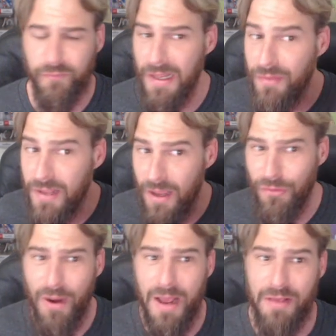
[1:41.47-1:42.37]
And the
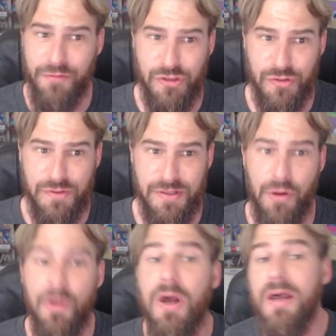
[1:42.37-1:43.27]
other high officials,
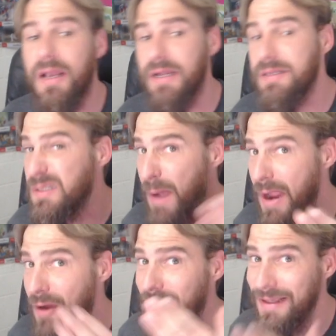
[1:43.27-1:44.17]
though,
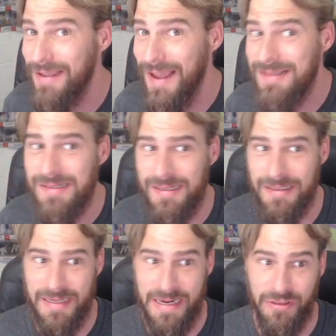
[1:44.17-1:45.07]
conspired
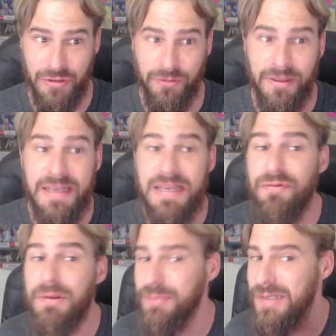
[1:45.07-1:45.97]
against Daniel,
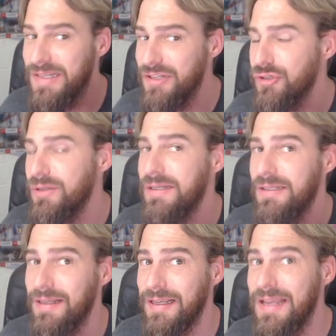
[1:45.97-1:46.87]
even petitioning
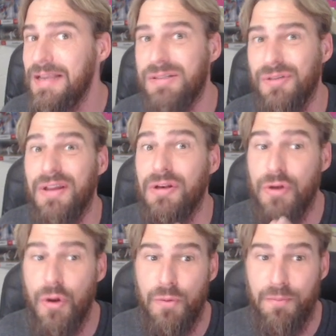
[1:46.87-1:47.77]
the king so that
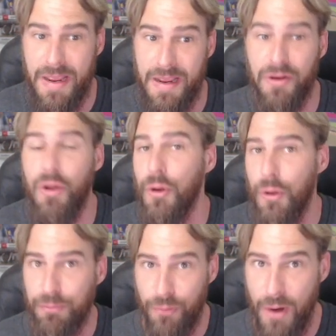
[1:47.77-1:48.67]
no man
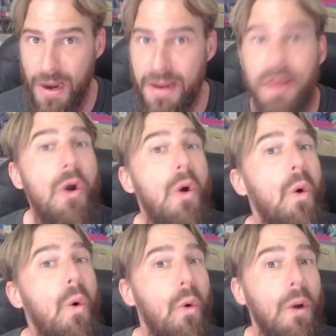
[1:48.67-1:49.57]
could pray
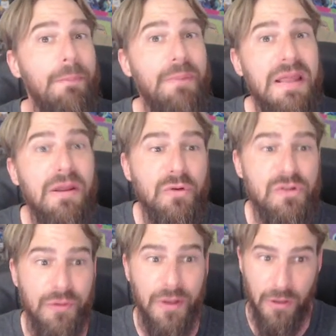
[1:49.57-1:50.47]
or appeal
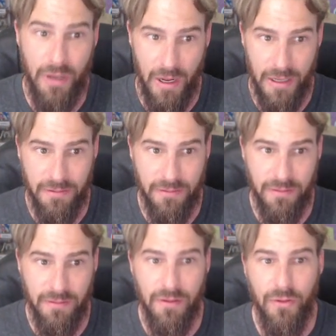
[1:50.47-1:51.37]
to their God.
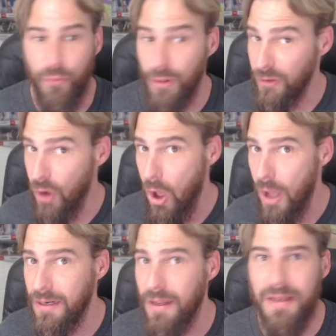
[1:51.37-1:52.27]
When
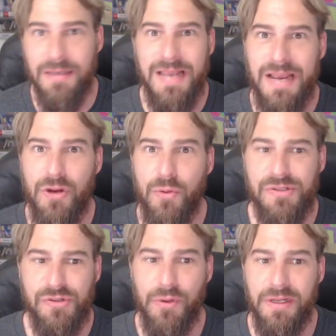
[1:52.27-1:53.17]
caught, Daniel was
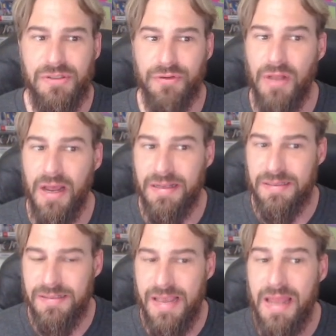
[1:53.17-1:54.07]
thrown into the
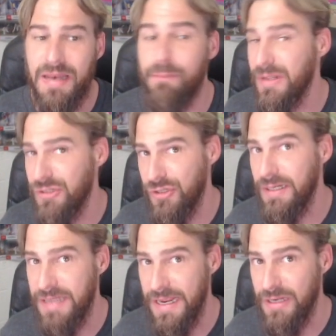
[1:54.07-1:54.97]
lion's den mentioned
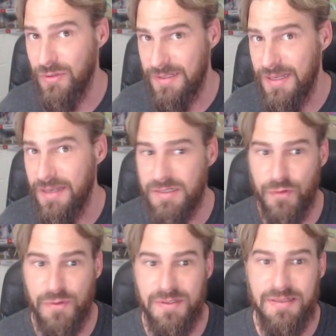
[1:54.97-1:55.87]
in Daniel 6,
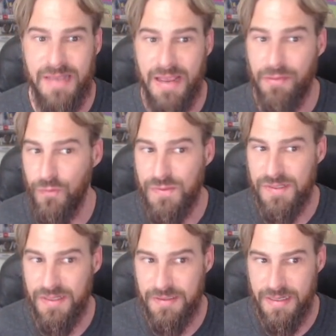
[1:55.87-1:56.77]
verses 10 through
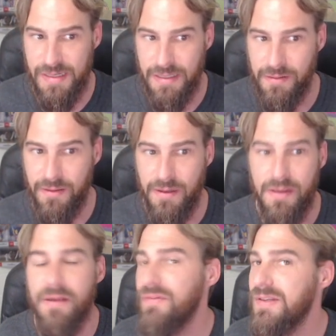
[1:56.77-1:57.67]
16.
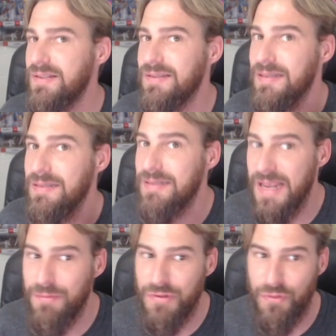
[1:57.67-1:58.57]
This is the
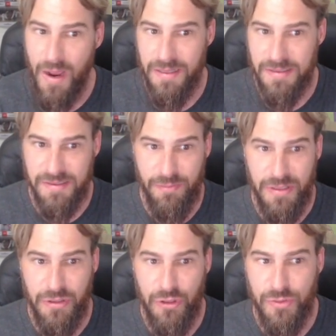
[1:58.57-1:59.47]
same Darius the
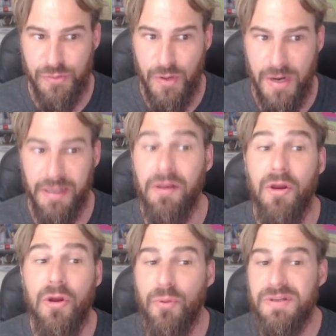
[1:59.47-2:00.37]
Mede who was reigning
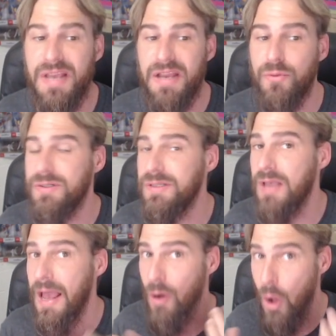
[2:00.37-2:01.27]
when Daniel
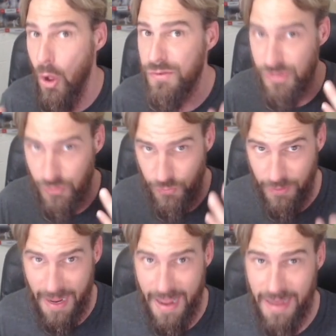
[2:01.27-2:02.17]
had also
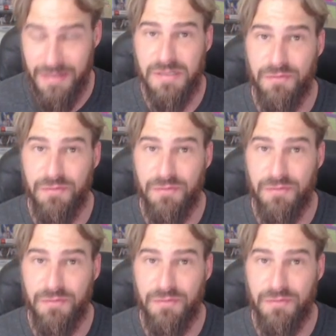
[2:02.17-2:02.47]
had his